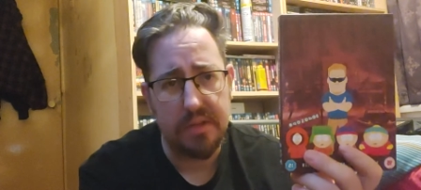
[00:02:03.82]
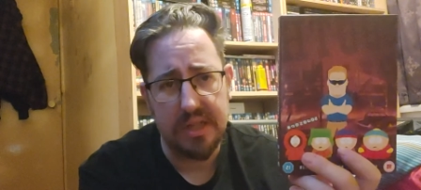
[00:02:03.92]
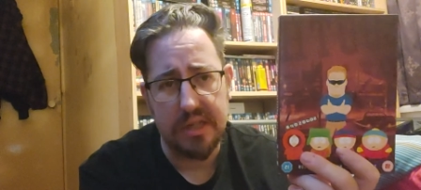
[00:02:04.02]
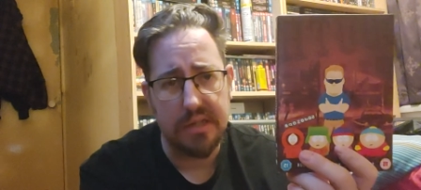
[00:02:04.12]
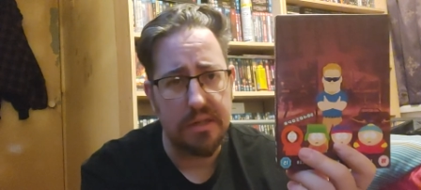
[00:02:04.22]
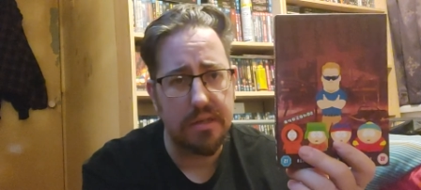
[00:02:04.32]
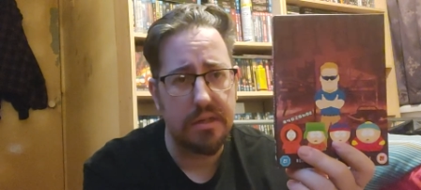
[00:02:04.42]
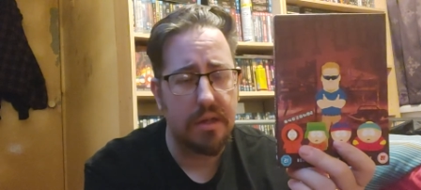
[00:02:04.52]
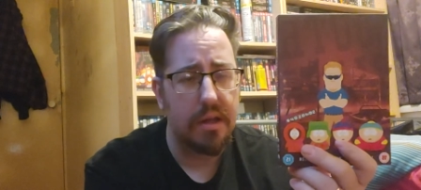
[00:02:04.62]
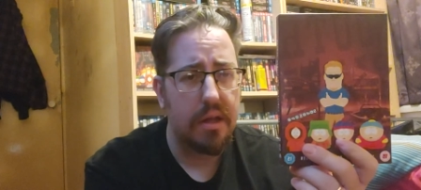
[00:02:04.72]
seasons
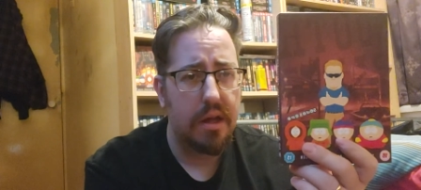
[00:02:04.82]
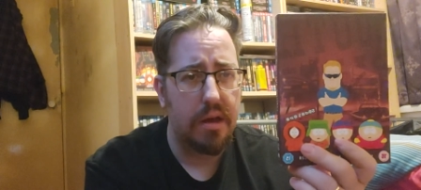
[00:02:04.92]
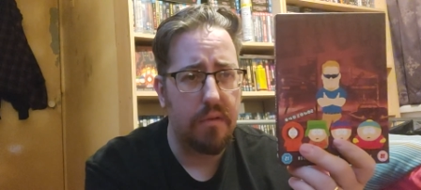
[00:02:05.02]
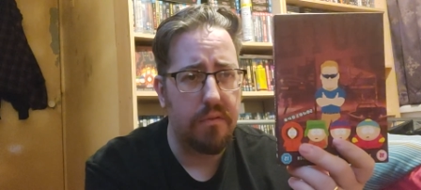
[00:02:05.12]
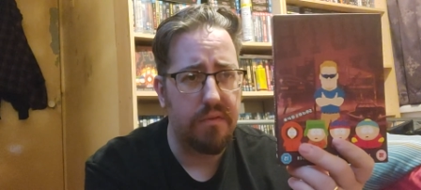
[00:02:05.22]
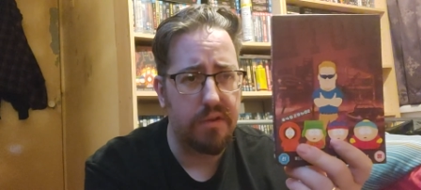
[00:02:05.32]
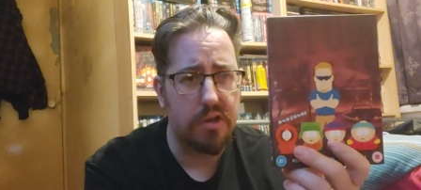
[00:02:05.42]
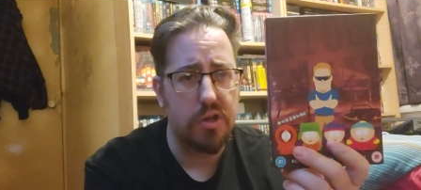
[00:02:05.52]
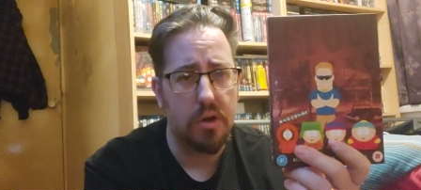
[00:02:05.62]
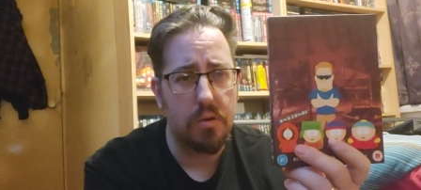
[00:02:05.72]
of the
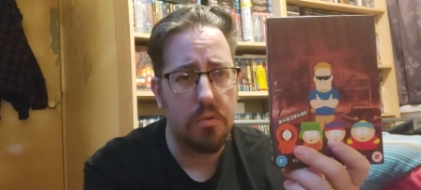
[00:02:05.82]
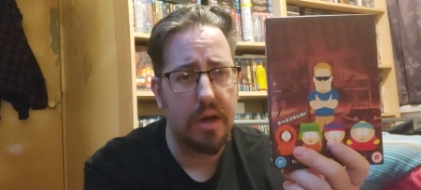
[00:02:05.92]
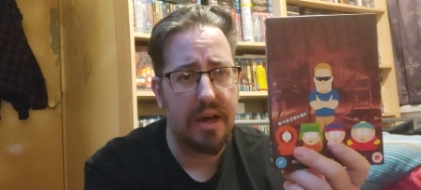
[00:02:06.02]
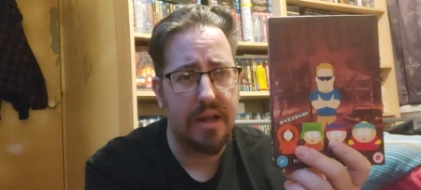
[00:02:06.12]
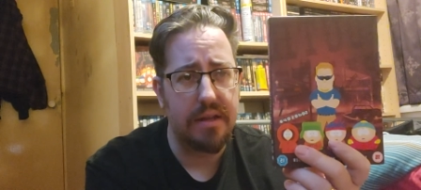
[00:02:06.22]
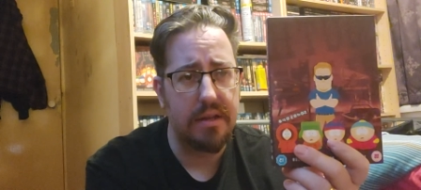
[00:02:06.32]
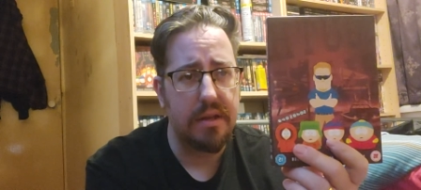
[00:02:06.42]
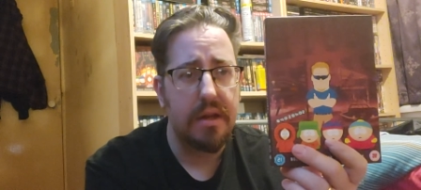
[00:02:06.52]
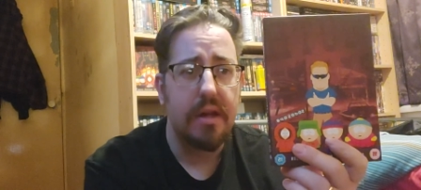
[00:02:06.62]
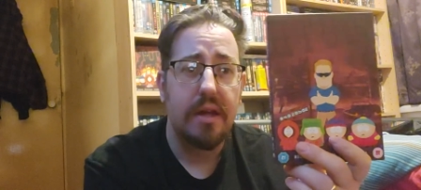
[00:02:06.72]
show, and
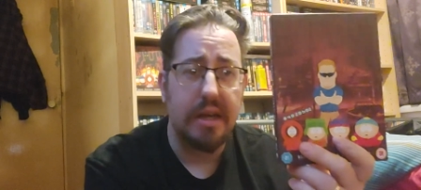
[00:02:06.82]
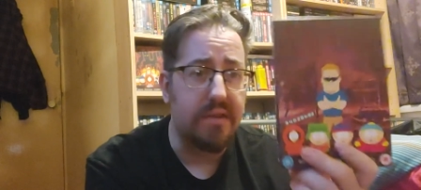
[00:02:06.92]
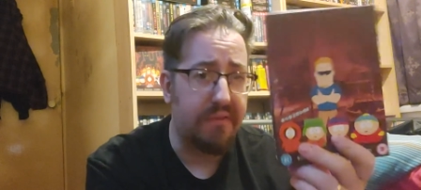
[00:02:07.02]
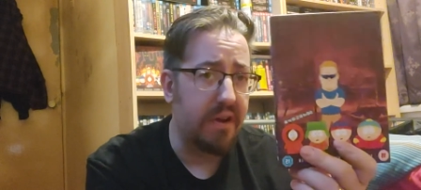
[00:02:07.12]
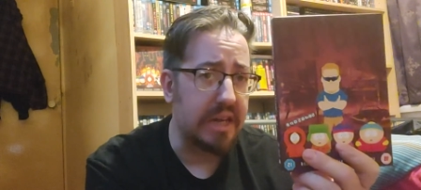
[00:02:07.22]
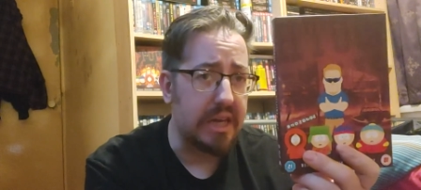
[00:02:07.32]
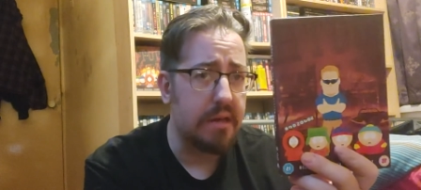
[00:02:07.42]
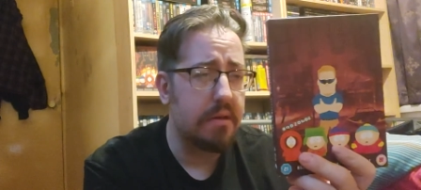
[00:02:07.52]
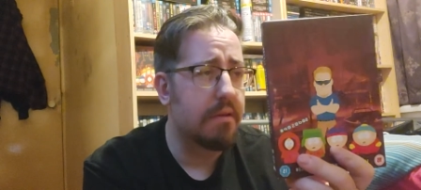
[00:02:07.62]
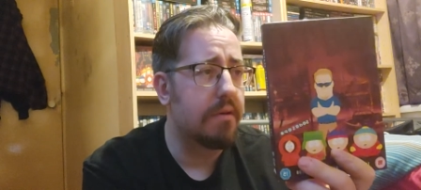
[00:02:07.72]
it's
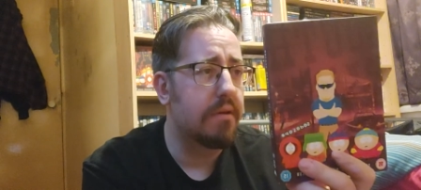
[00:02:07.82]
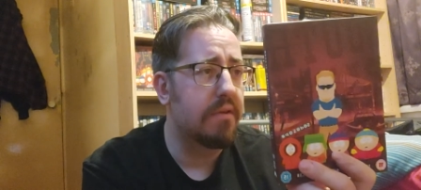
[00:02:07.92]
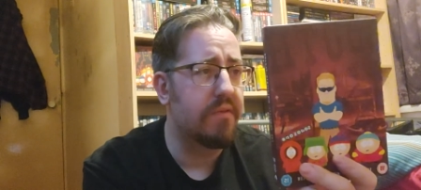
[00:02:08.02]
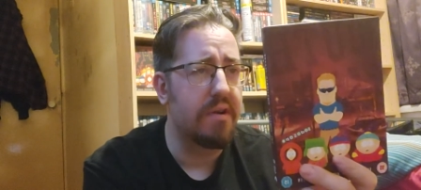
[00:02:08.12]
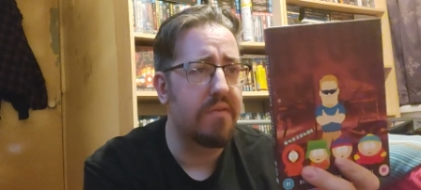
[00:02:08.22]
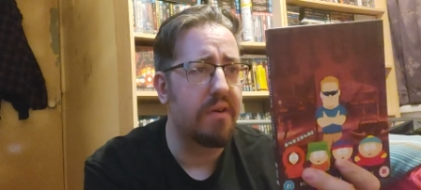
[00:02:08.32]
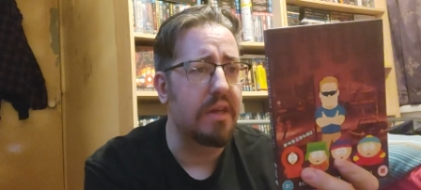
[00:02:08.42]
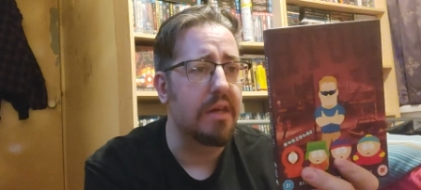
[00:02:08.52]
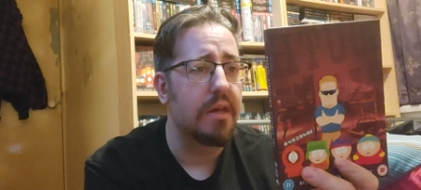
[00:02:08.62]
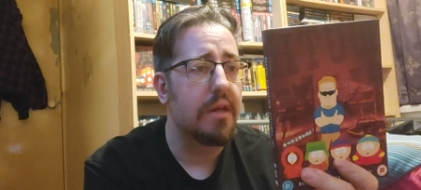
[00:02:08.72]
funny. It's very
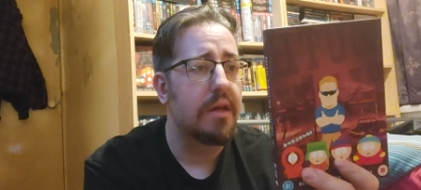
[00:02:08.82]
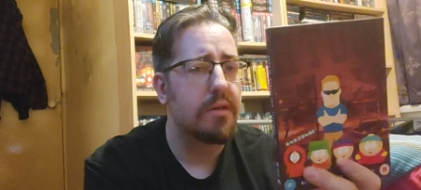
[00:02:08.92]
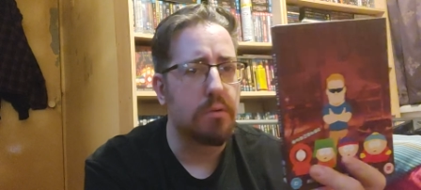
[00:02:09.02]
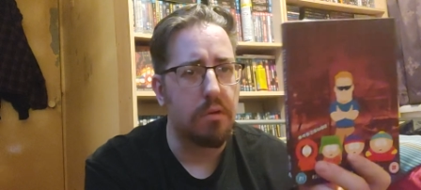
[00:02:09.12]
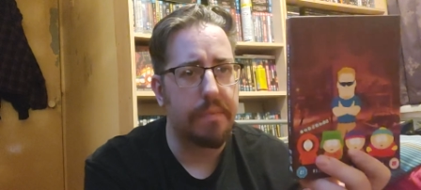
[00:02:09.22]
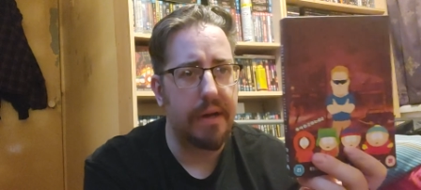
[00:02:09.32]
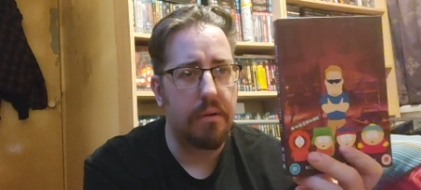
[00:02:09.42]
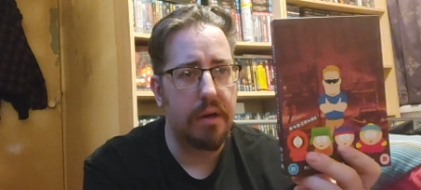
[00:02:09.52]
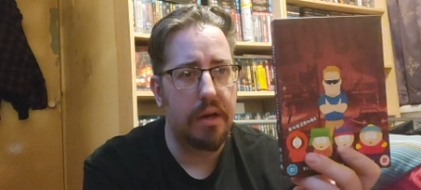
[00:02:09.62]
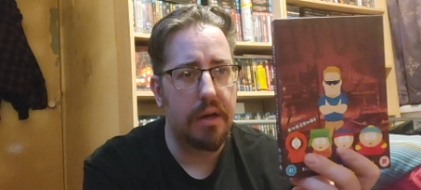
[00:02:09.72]
funny. It's all
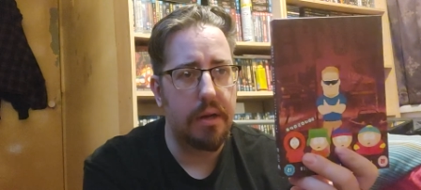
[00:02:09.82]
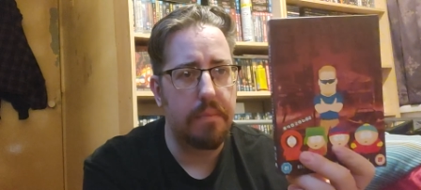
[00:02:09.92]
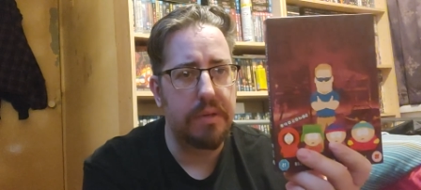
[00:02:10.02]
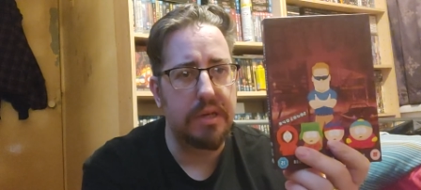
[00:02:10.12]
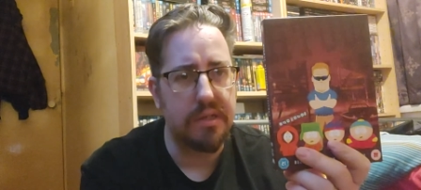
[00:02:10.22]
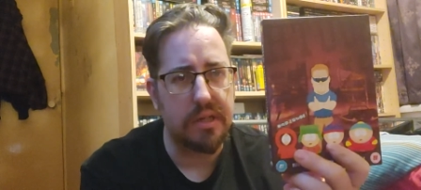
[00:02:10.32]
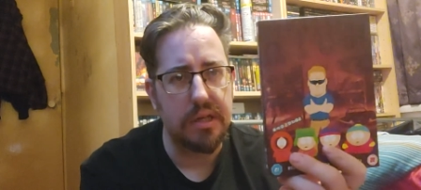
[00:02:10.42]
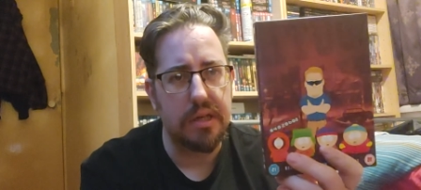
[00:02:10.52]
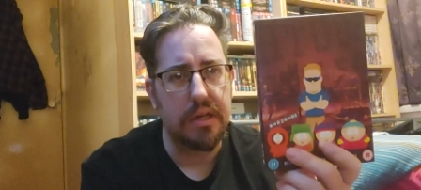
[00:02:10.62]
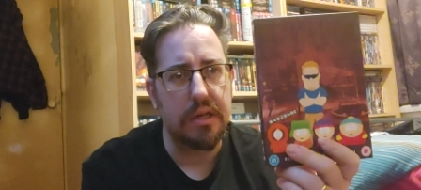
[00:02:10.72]
about
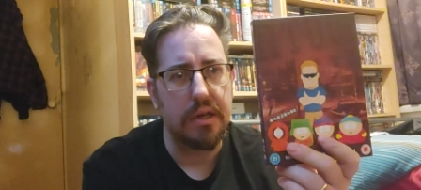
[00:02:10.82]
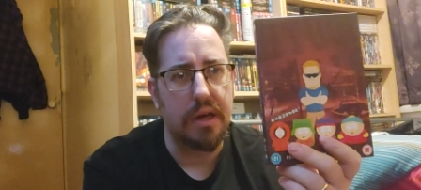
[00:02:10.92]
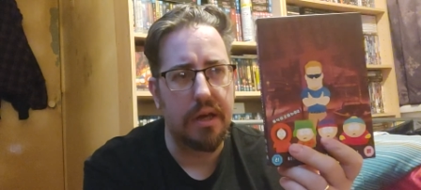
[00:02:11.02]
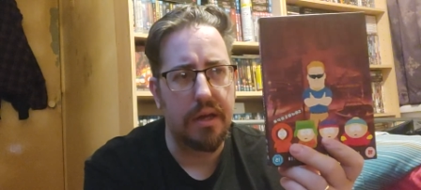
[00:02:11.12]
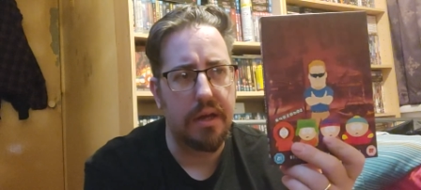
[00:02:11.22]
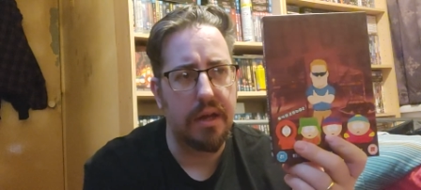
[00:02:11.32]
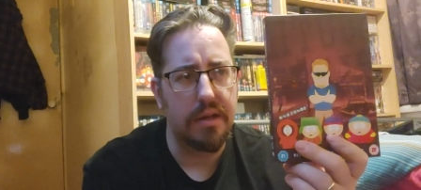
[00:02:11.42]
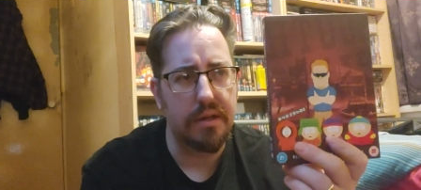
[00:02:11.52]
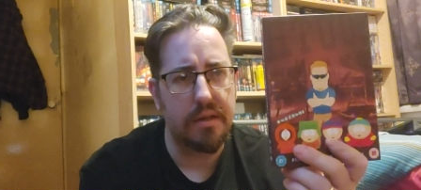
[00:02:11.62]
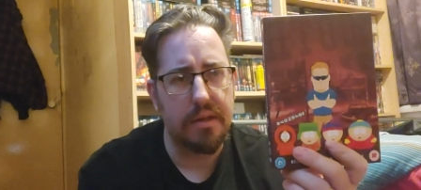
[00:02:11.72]
PC
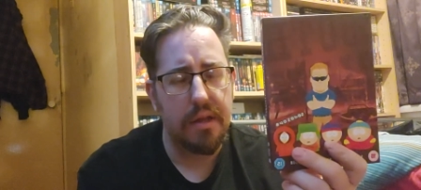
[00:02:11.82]
and